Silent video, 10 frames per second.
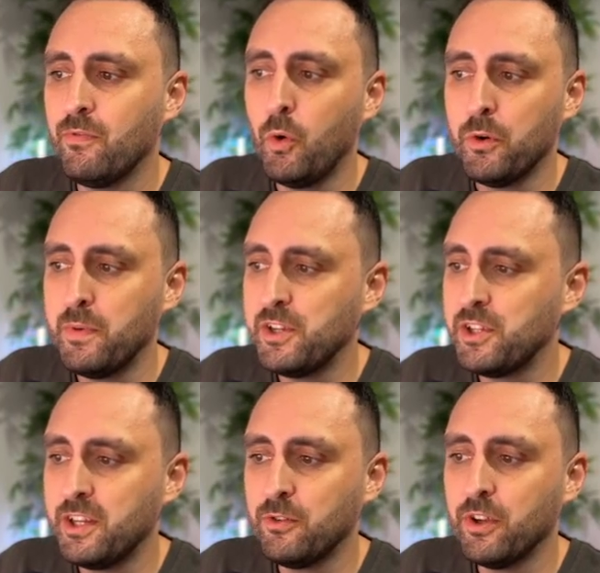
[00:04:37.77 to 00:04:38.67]

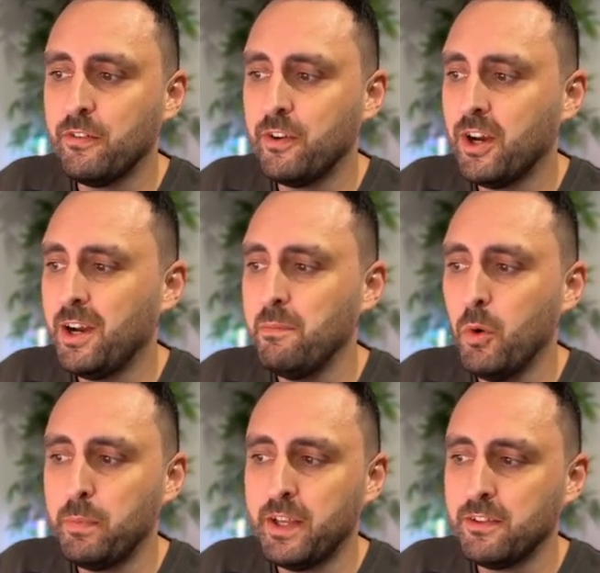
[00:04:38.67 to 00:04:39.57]
automation equals overnight,
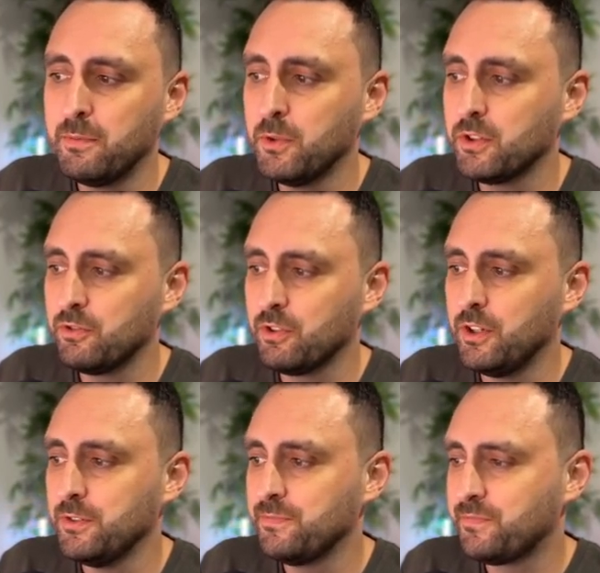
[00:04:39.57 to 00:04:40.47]
more pings, more
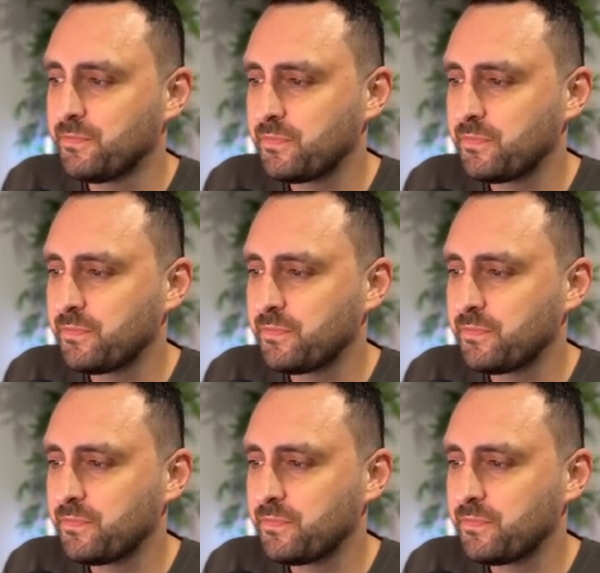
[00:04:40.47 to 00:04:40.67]
control.